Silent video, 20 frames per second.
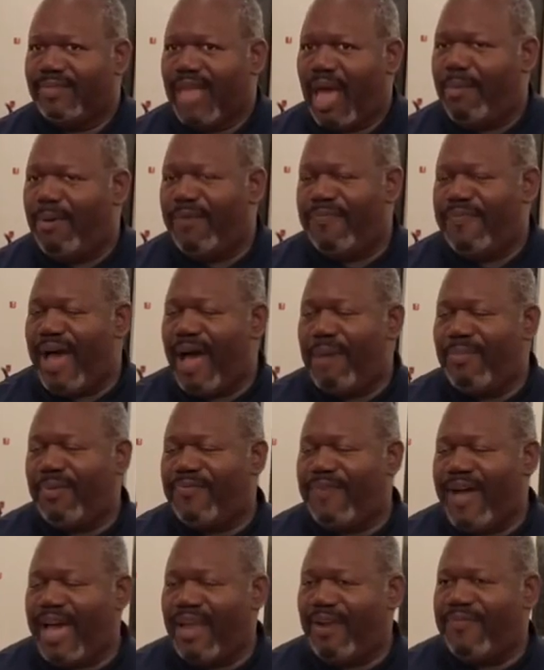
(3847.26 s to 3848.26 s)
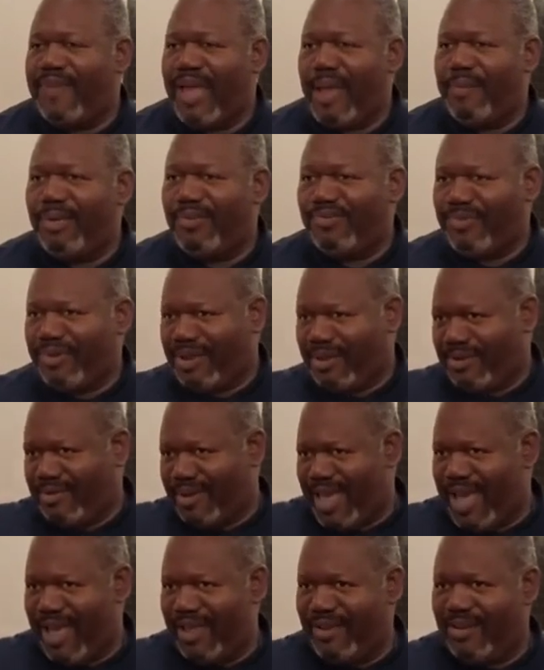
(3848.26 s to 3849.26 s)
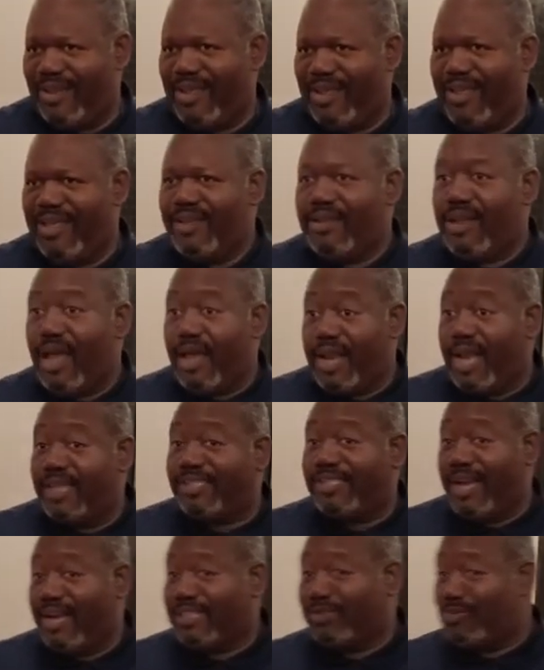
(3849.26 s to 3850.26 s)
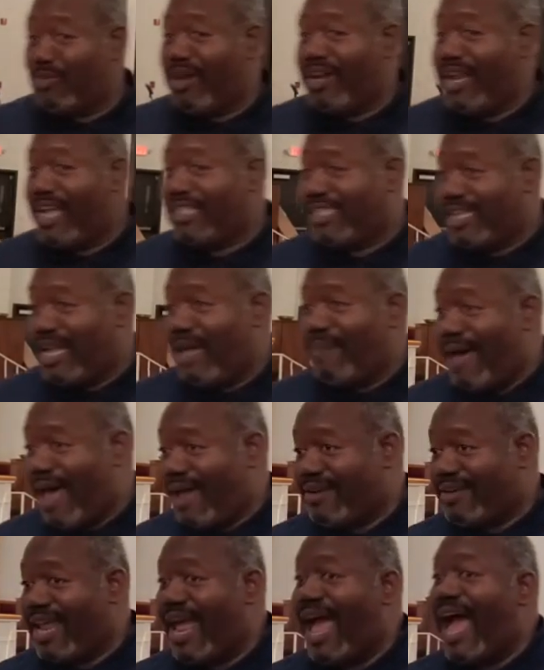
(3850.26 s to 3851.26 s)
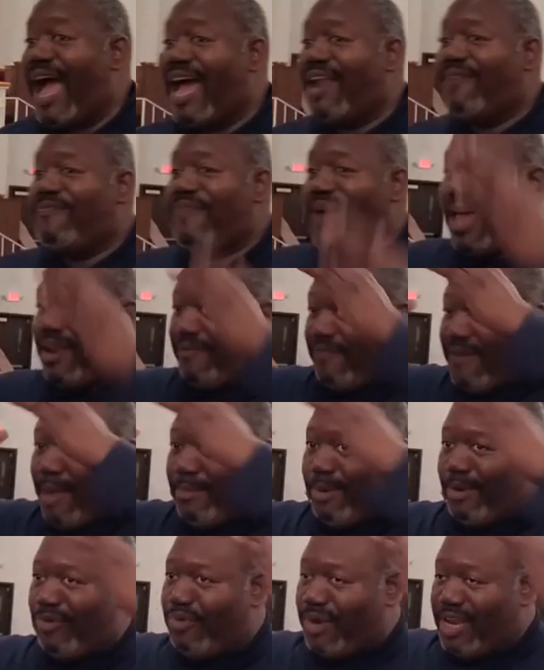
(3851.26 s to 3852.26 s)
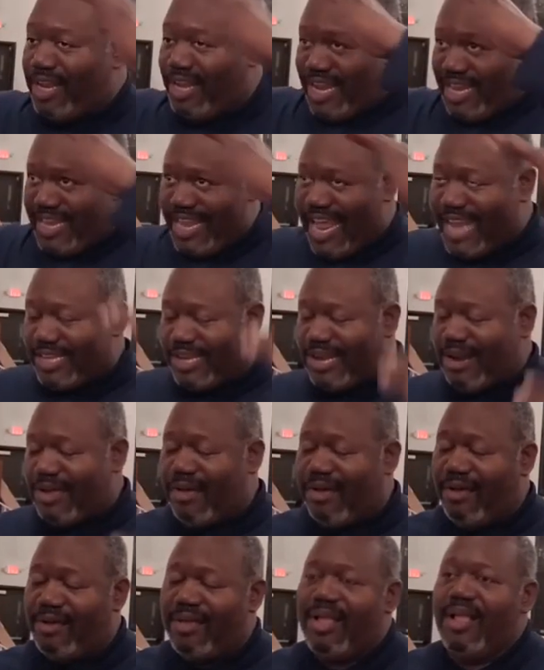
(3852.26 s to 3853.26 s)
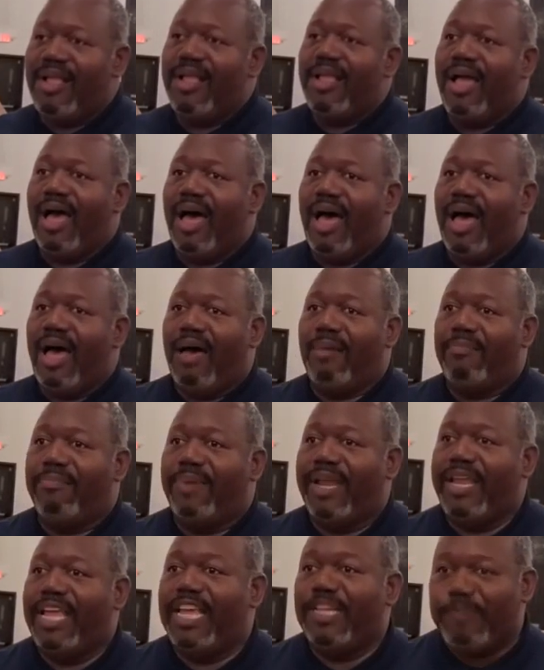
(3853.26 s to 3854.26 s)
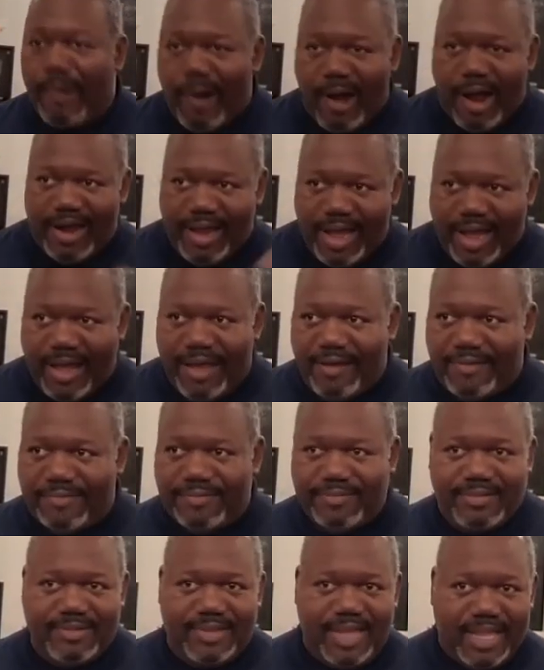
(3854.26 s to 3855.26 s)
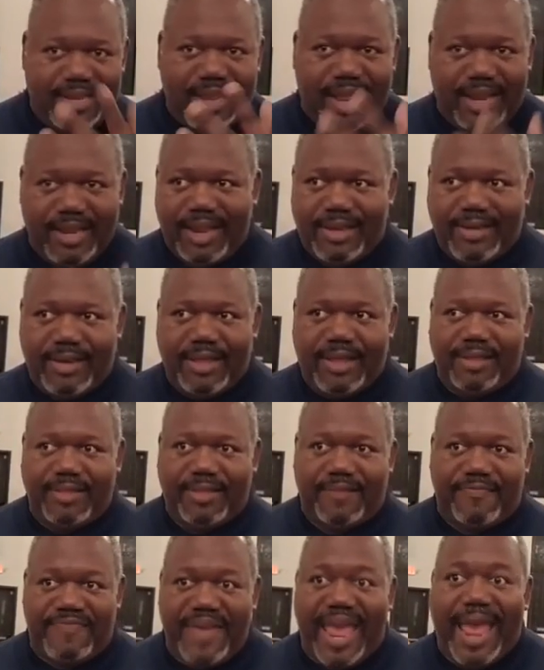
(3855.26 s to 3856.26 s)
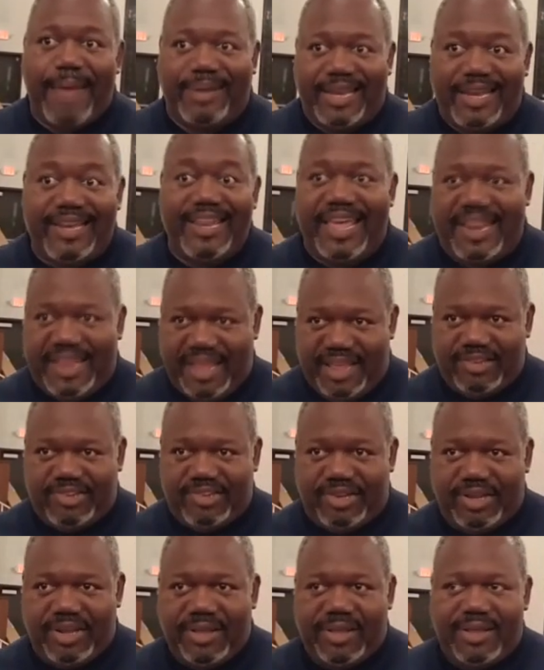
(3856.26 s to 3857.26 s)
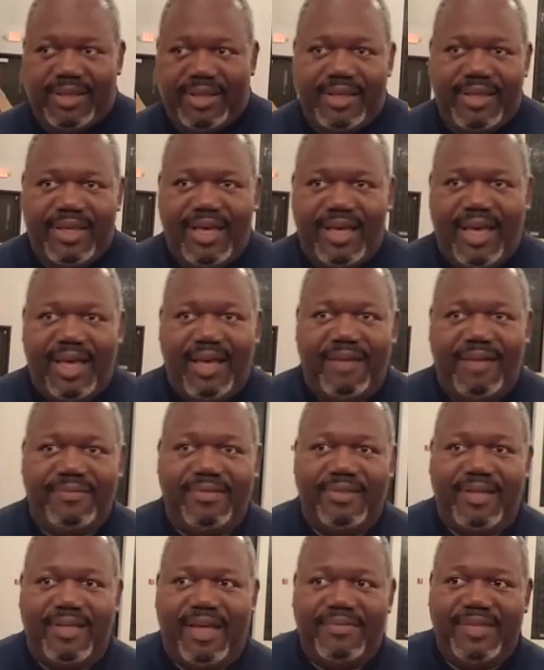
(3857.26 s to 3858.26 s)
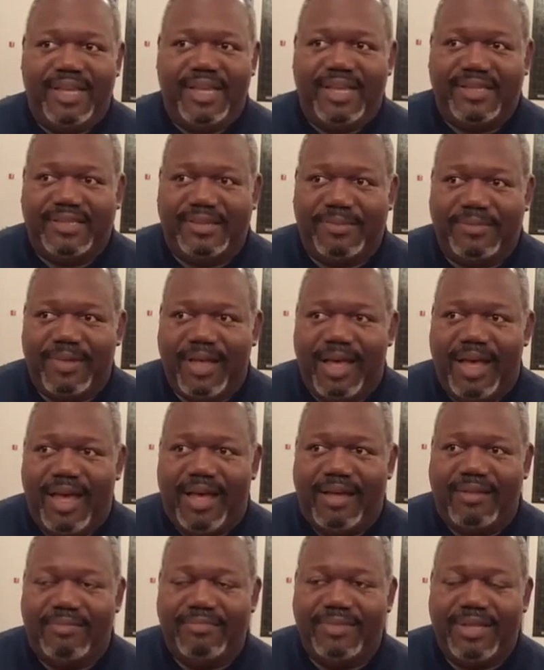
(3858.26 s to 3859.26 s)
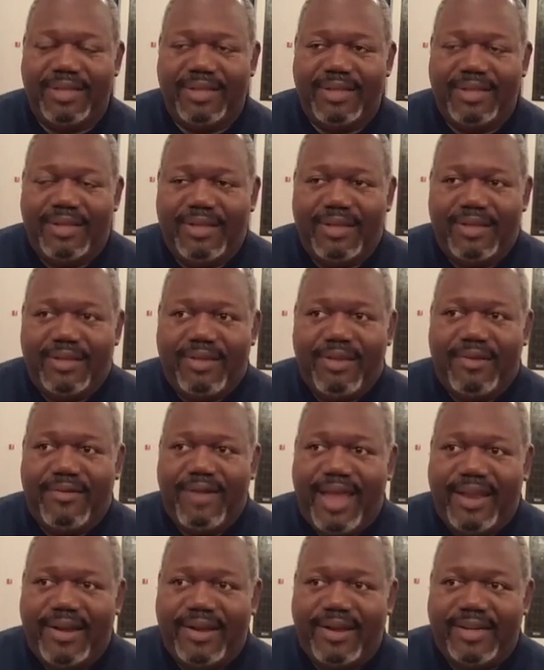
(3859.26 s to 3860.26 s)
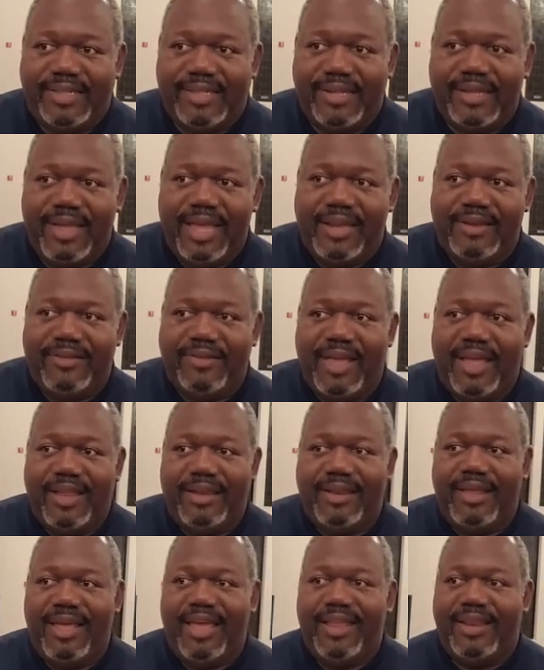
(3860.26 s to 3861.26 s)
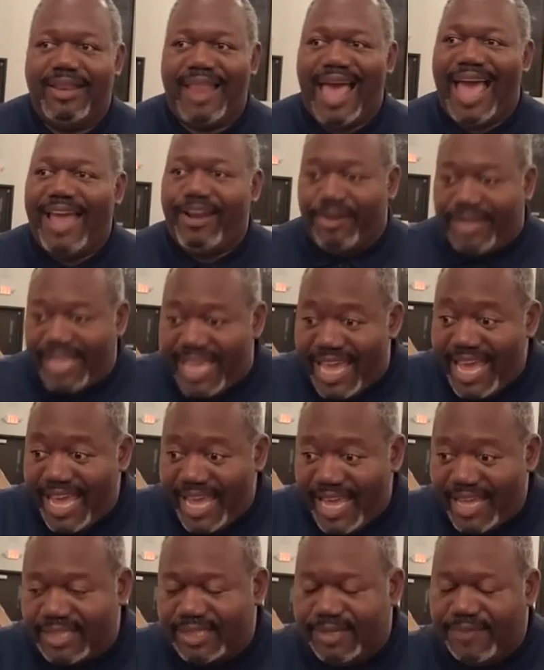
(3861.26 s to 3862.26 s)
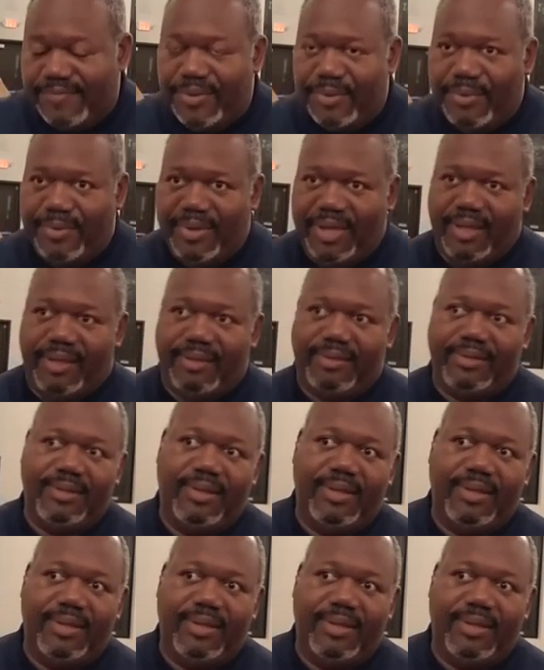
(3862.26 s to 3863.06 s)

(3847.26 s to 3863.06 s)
I'm gonna find a family tree on that. Now, there's one, there's some out there. I gotta find a family tree to connect it all. But he's part of the family lineage of these curators and lighter kings, if you will,